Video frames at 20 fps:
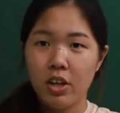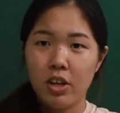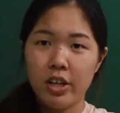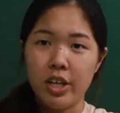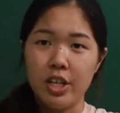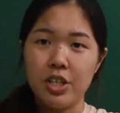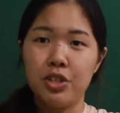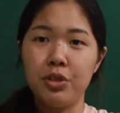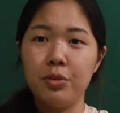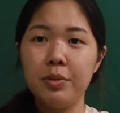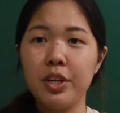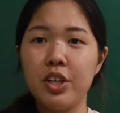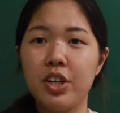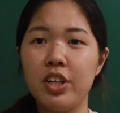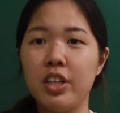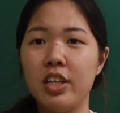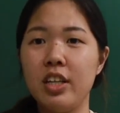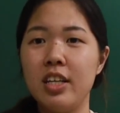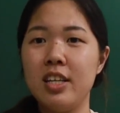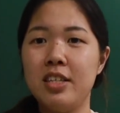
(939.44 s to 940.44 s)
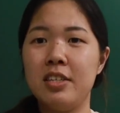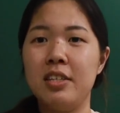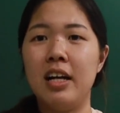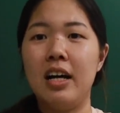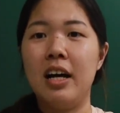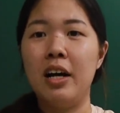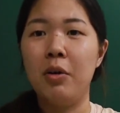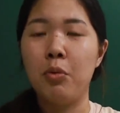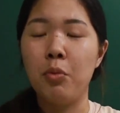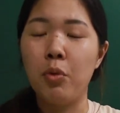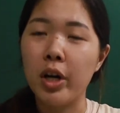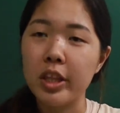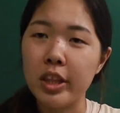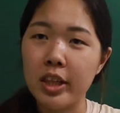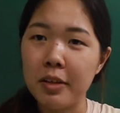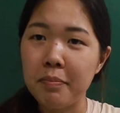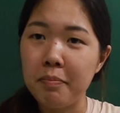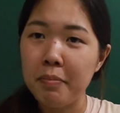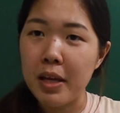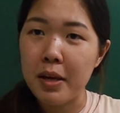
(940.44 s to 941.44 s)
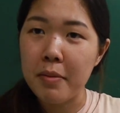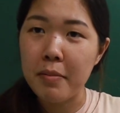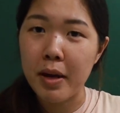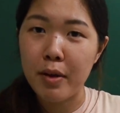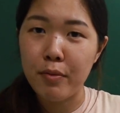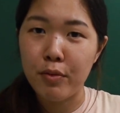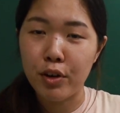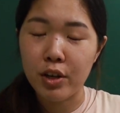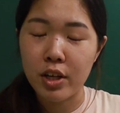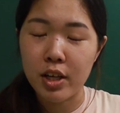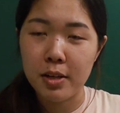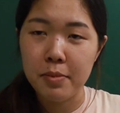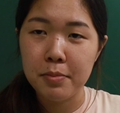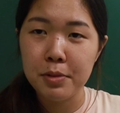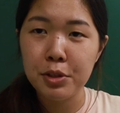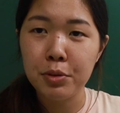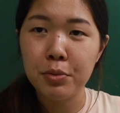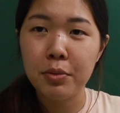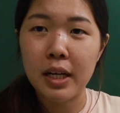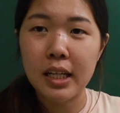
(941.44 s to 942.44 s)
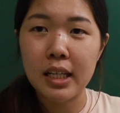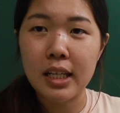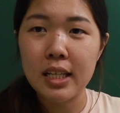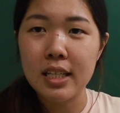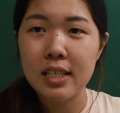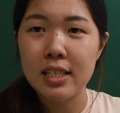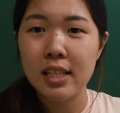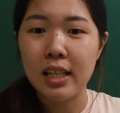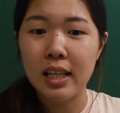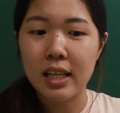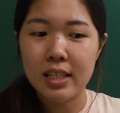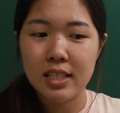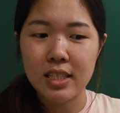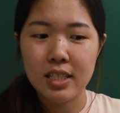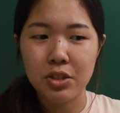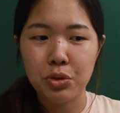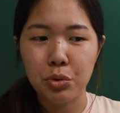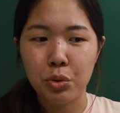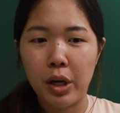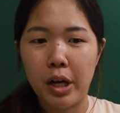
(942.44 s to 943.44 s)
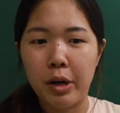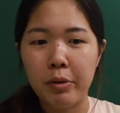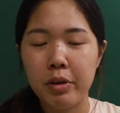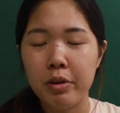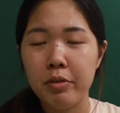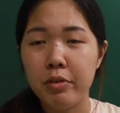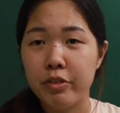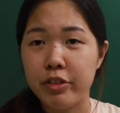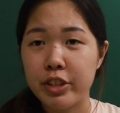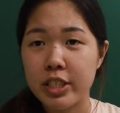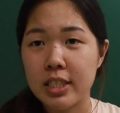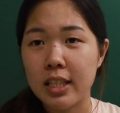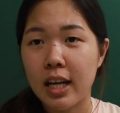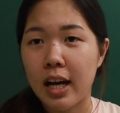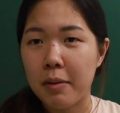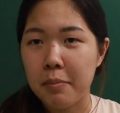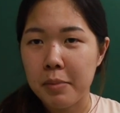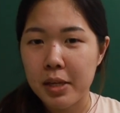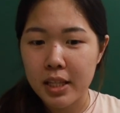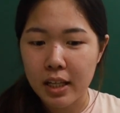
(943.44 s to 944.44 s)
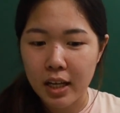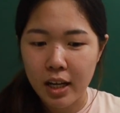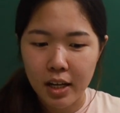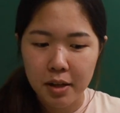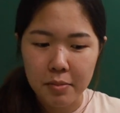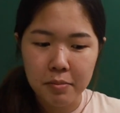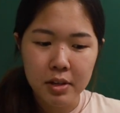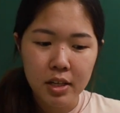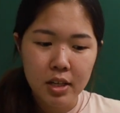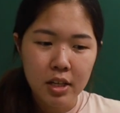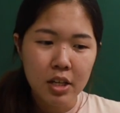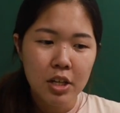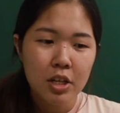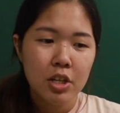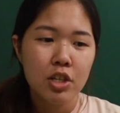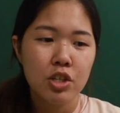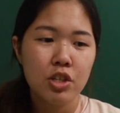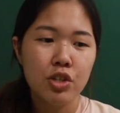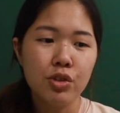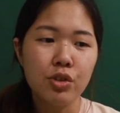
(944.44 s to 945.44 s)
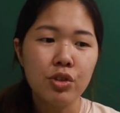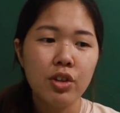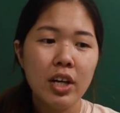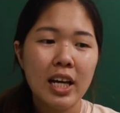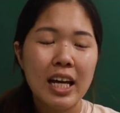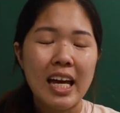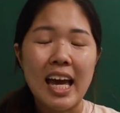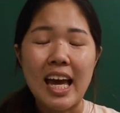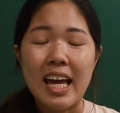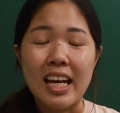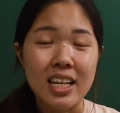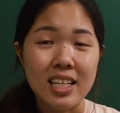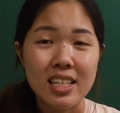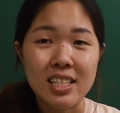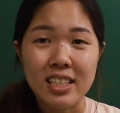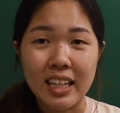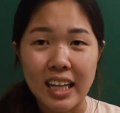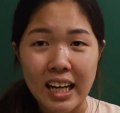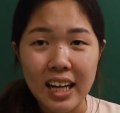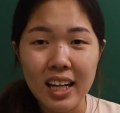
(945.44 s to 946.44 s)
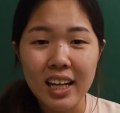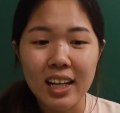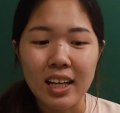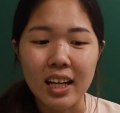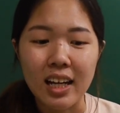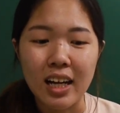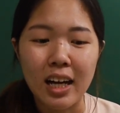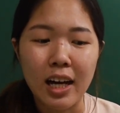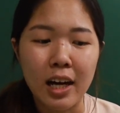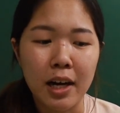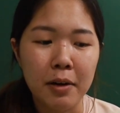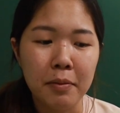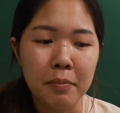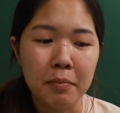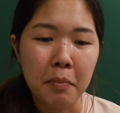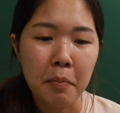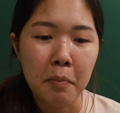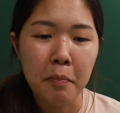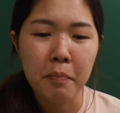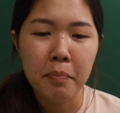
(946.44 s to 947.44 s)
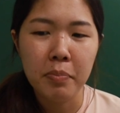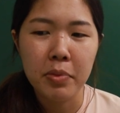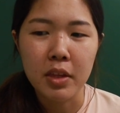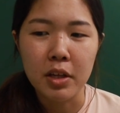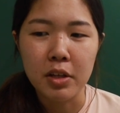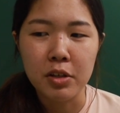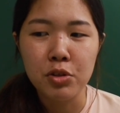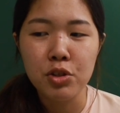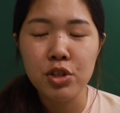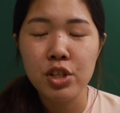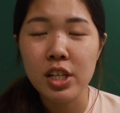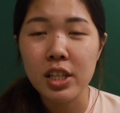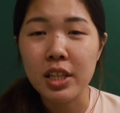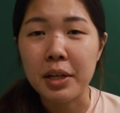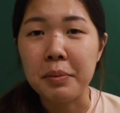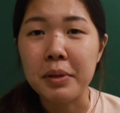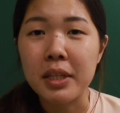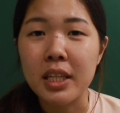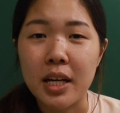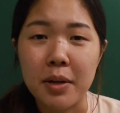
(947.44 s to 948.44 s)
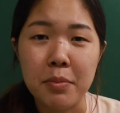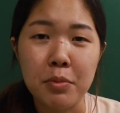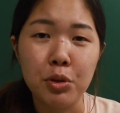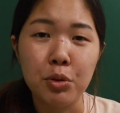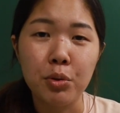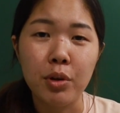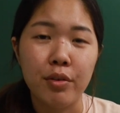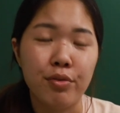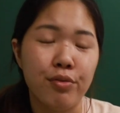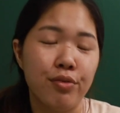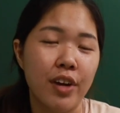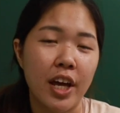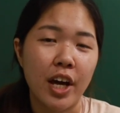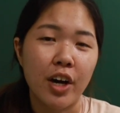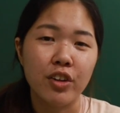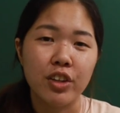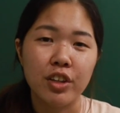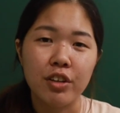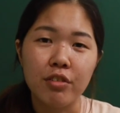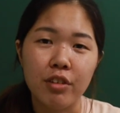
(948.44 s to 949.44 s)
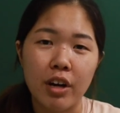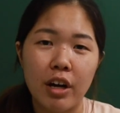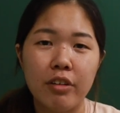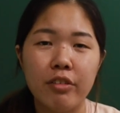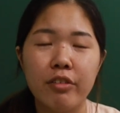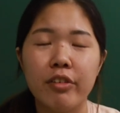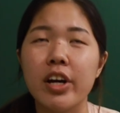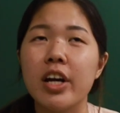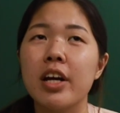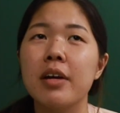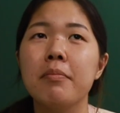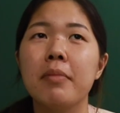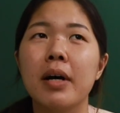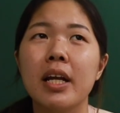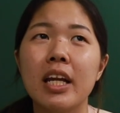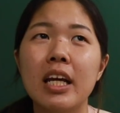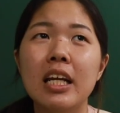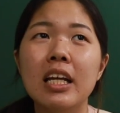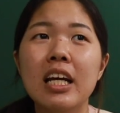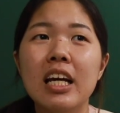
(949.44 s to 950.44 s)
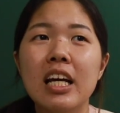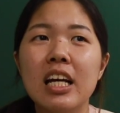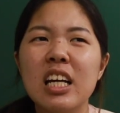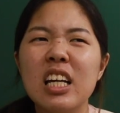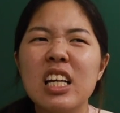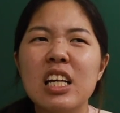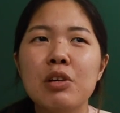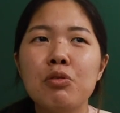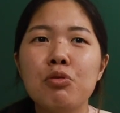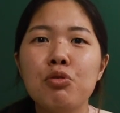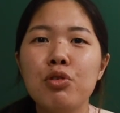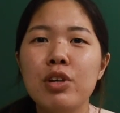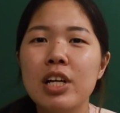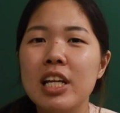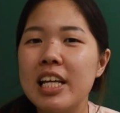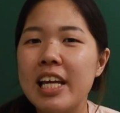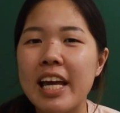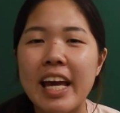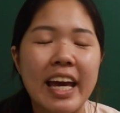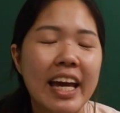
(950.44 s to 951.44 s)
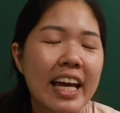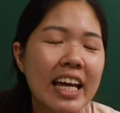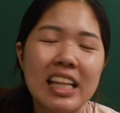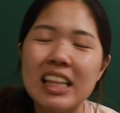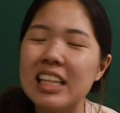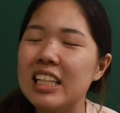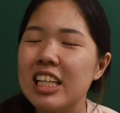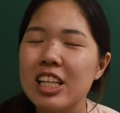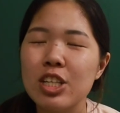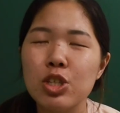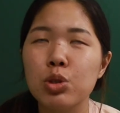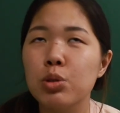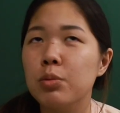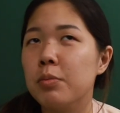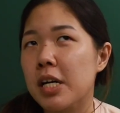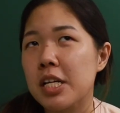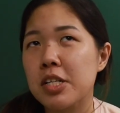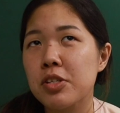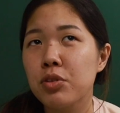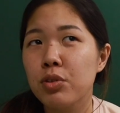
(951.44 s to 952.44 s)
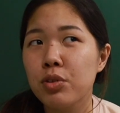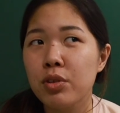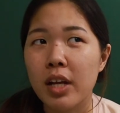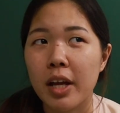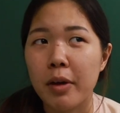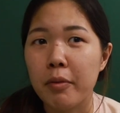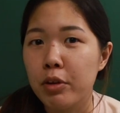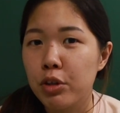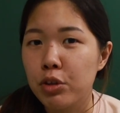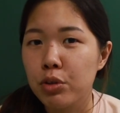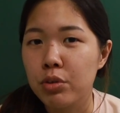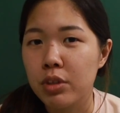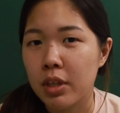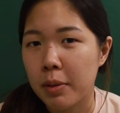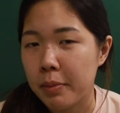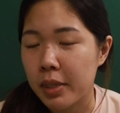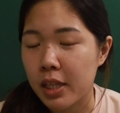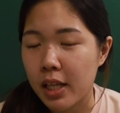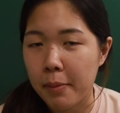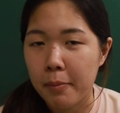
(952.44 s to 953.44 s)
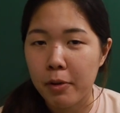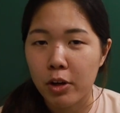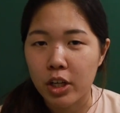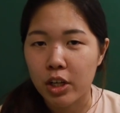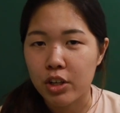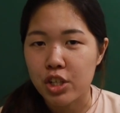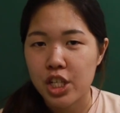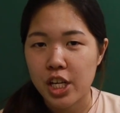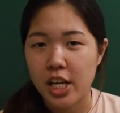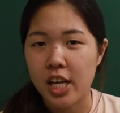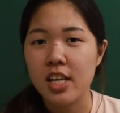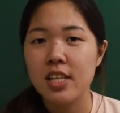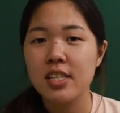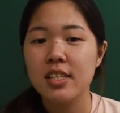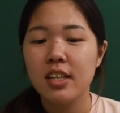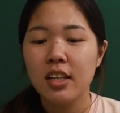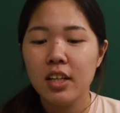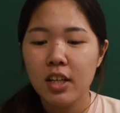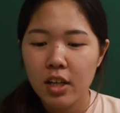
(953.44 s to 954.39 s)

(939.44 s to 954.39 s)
Okay, so we got this water play mat for him. So what this does is to help him with his tummy time. So at the start, usually tummy time we do it flat on the ground, right? But then he really hated it so much. So like we'll do tummy time on our chest,